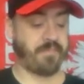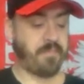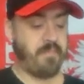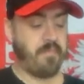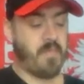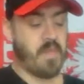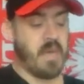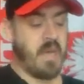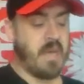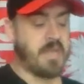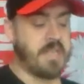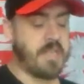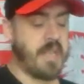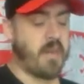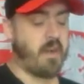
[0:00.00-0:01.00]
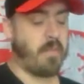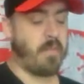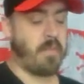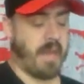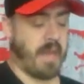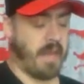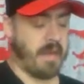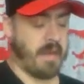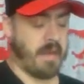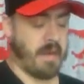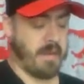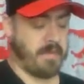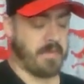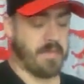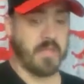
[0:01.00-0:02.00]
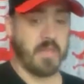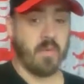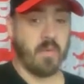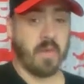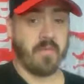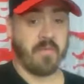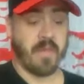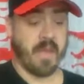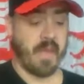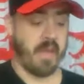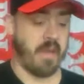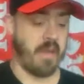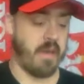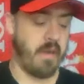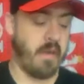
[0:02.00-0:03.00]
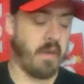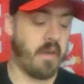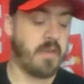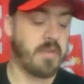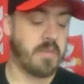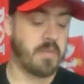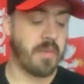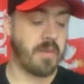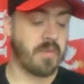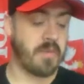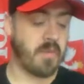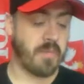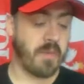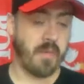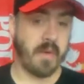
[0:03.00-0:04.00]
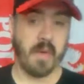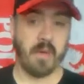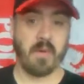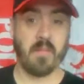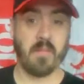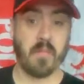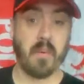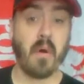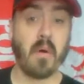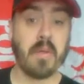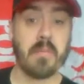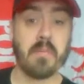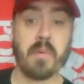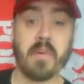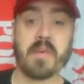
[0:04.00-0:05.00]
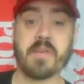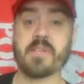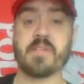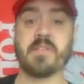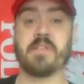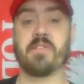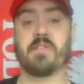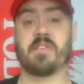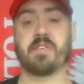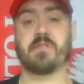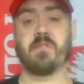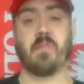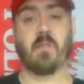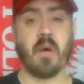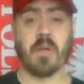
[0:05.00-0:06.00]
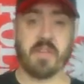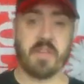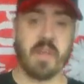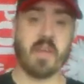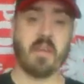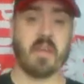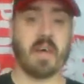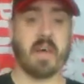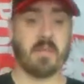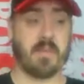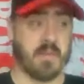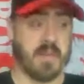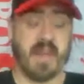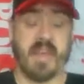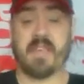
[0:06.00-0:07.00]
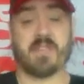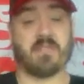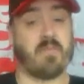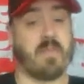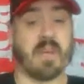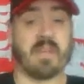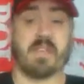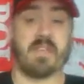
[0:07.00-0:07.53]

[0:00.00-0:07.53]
She got me two of the WWE Brawling Buddies. She says to him, "Why do you think you'll like him?" She went, "It's wrestling, he's bound to